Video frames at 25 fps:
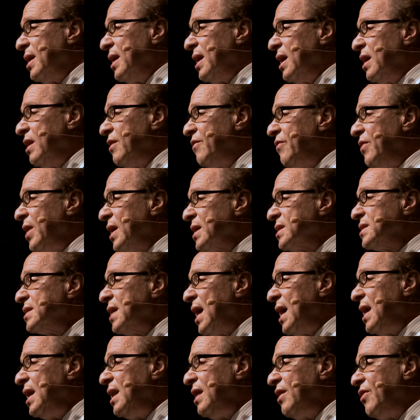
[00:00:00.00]
It affects
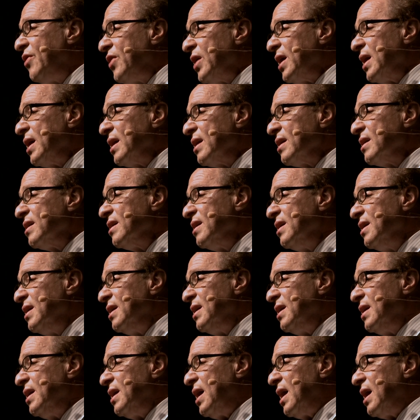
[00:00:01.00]
anything
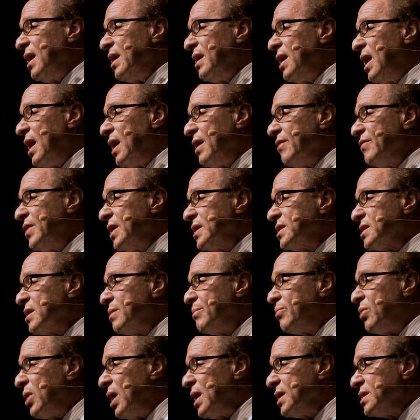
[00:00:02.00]
that's
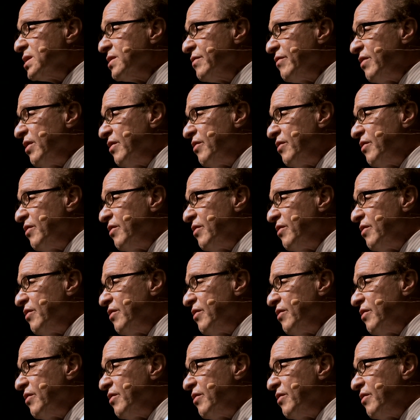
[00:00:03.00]
comprised of